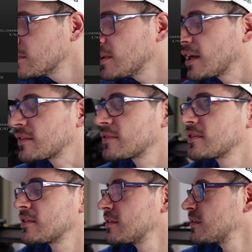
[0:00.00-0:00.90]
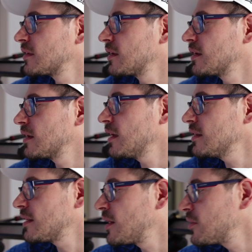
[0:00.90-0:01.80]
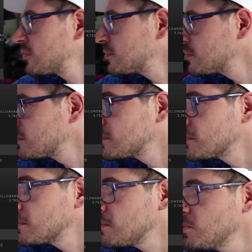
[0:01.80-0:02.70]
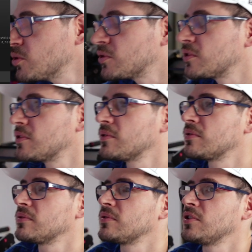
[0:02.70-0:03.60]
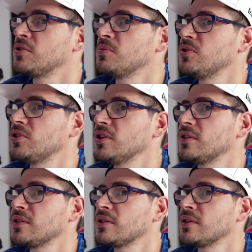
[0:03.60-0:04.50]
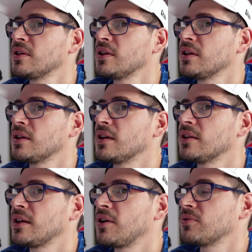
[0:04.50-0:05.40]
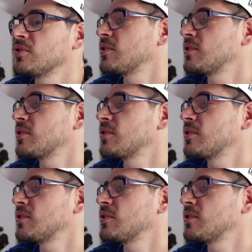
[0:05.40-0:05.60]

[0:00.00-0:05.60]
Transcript: next, and now mute. You mute it, and now you